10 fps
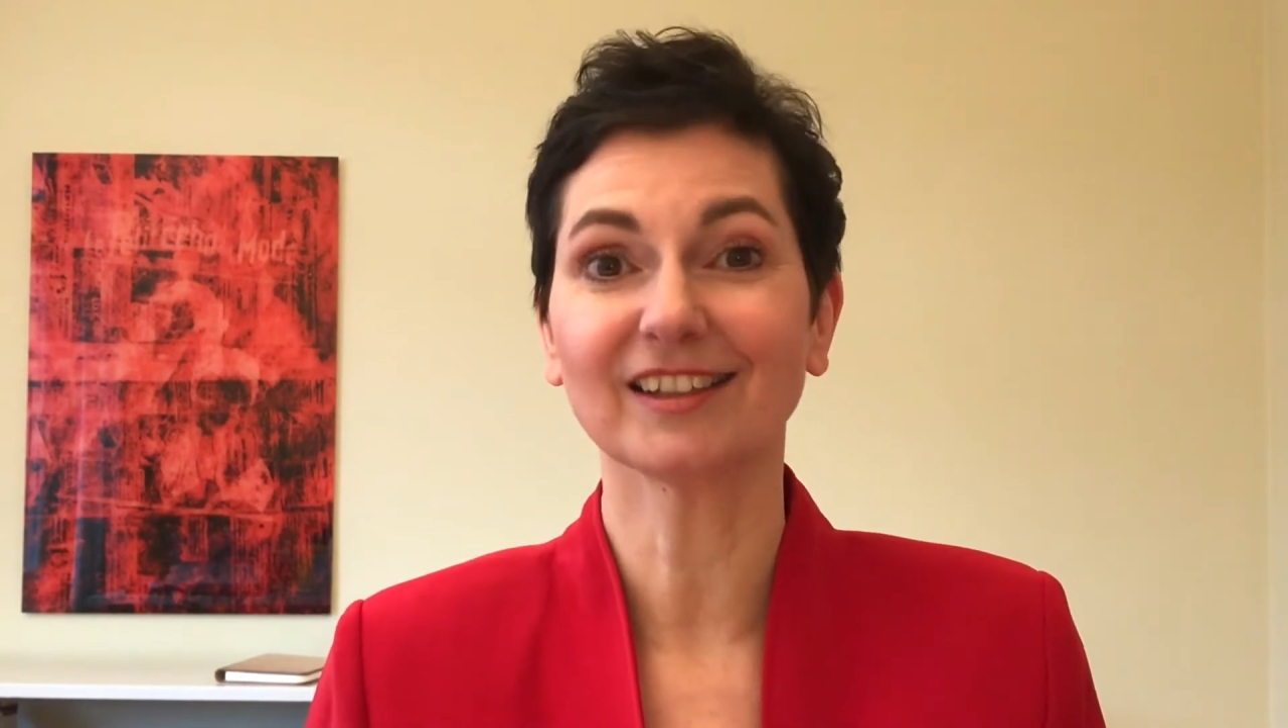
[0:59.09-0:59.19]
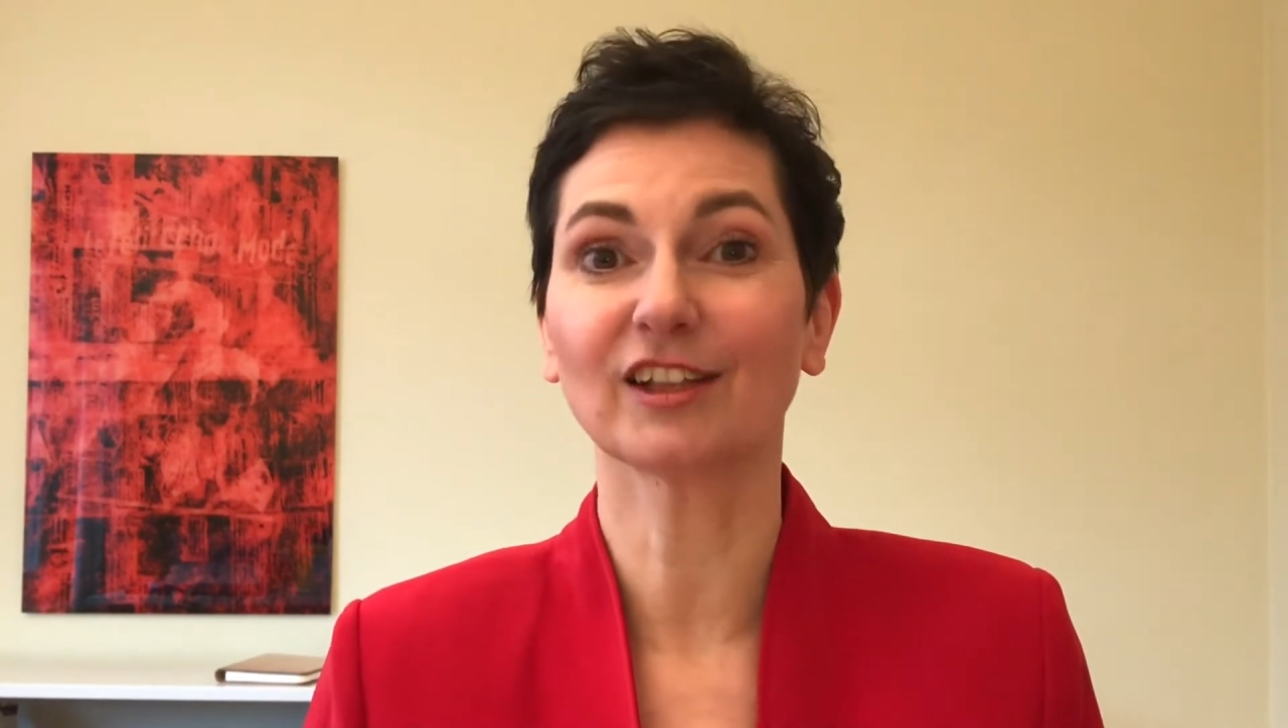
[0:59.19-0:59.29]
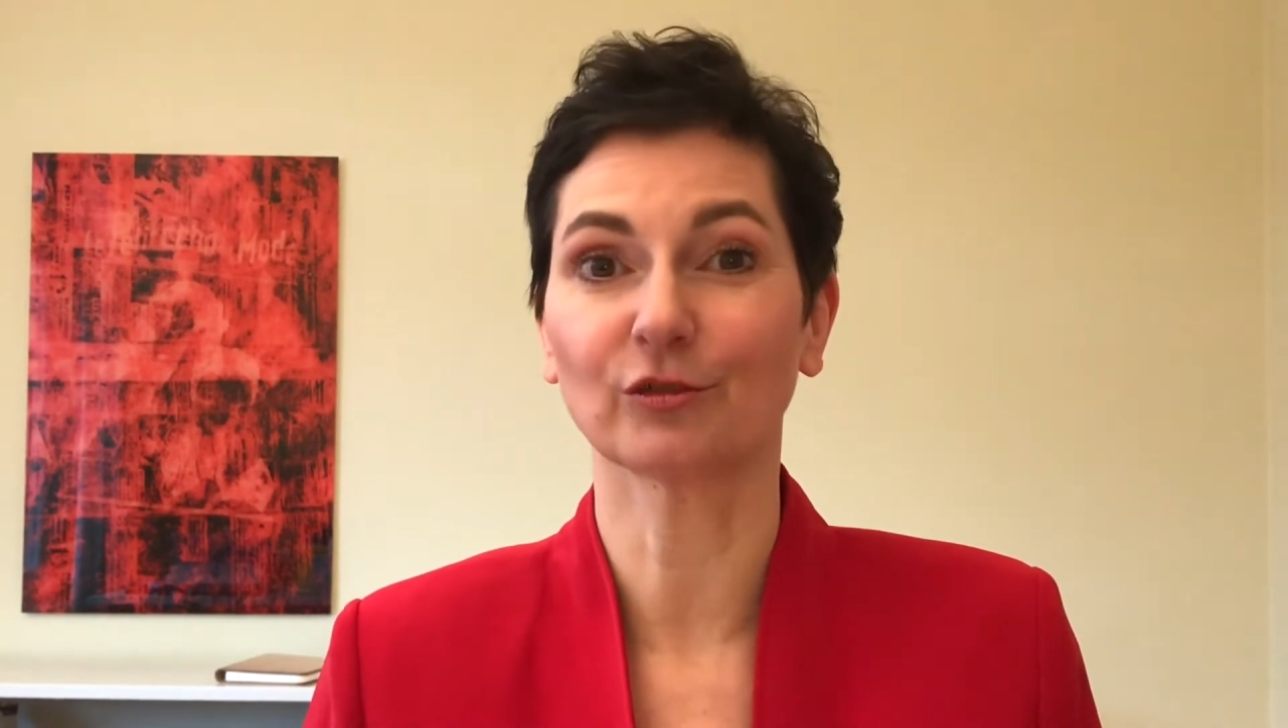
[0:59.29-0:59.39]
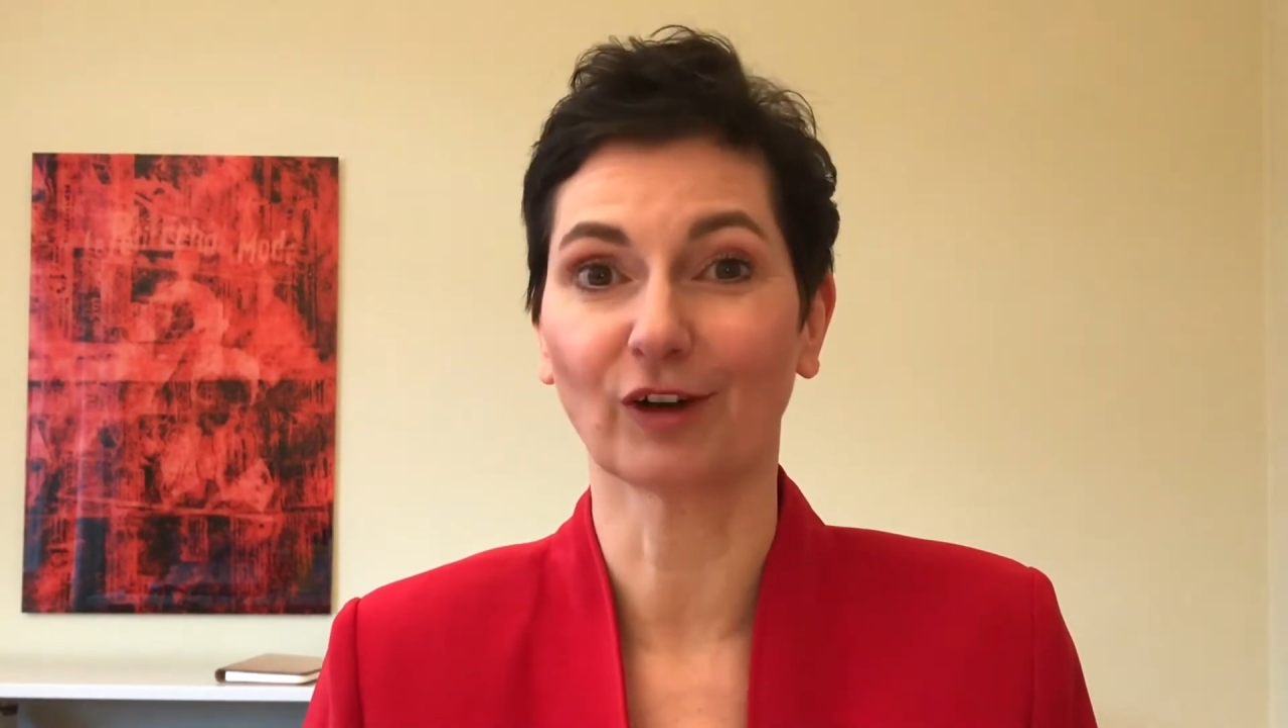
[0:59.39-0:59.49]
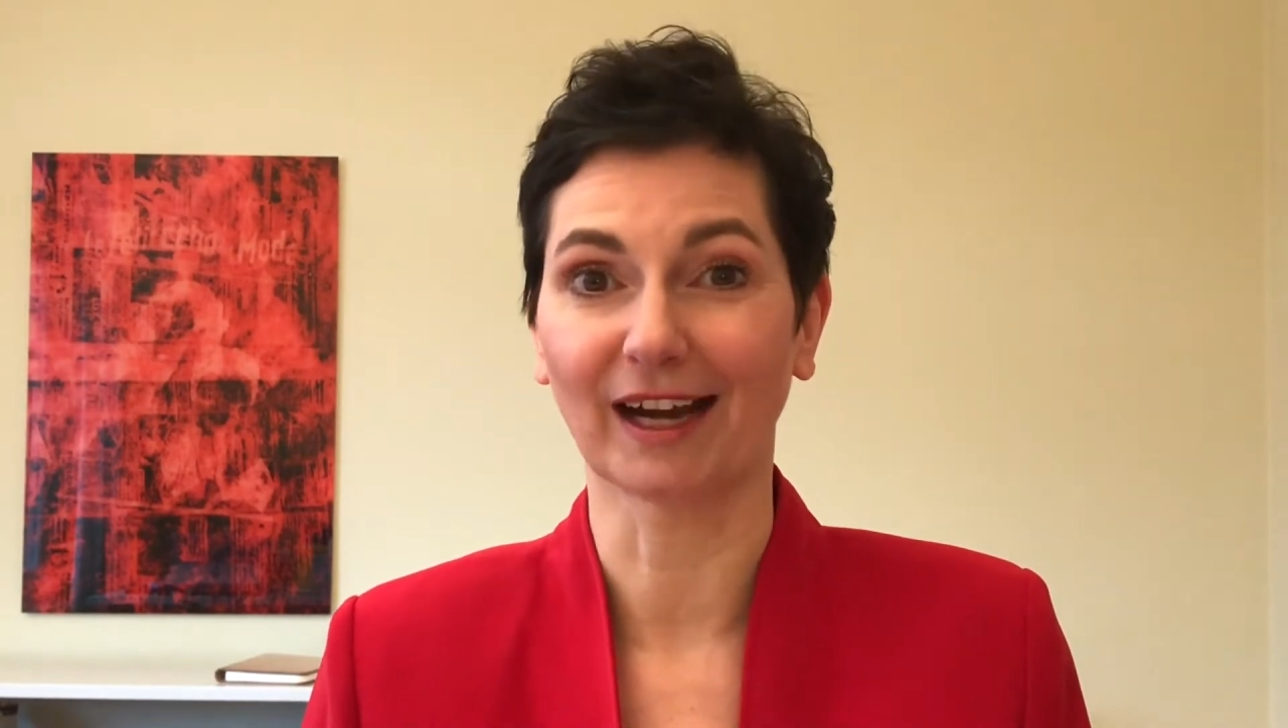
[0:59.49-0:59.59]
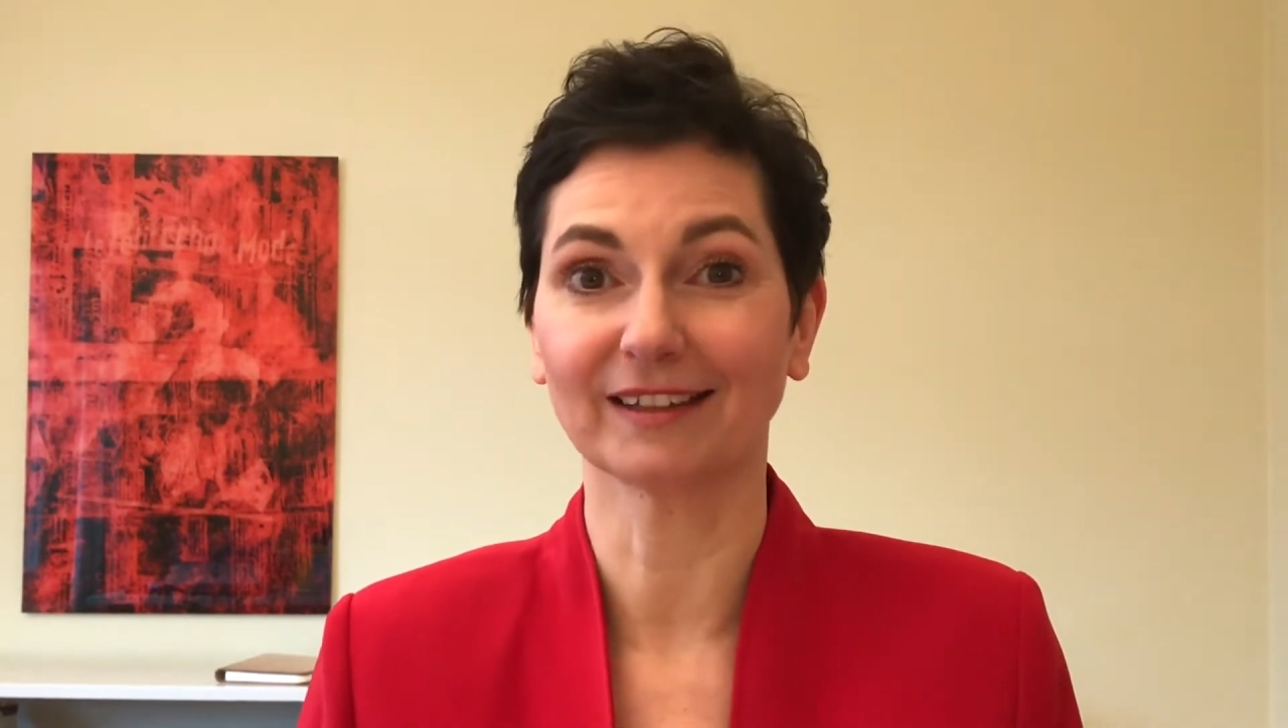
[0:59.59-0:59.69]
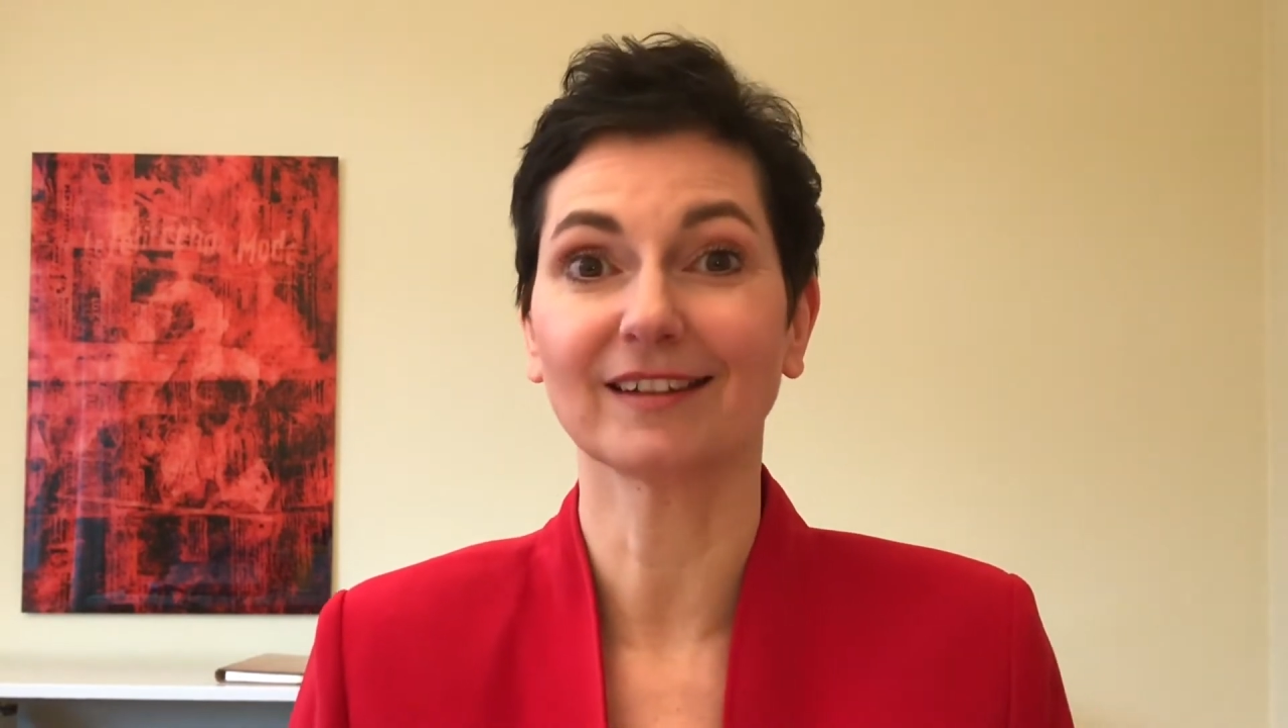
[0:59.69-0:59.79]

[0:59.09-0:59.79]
the right